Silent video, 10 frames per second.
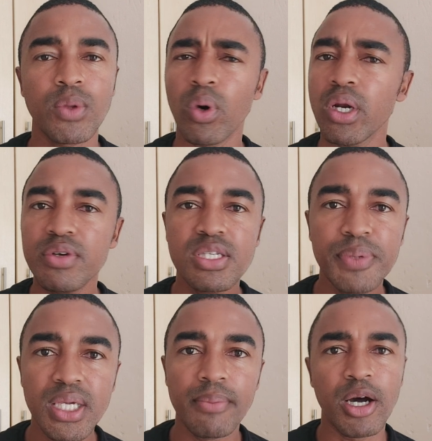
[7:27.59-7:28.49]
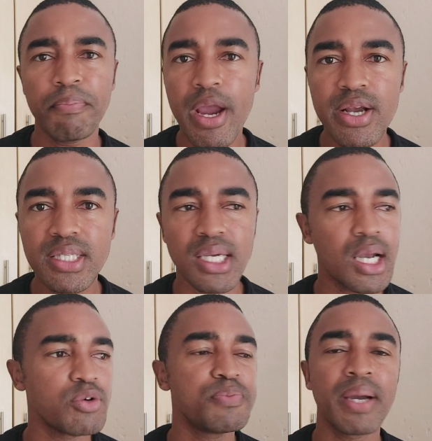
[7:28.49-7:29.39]
What are we speaking about? Parenting?
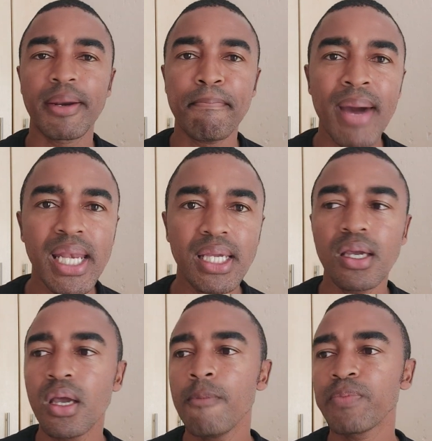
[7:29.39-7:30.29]
Are we speaking about money?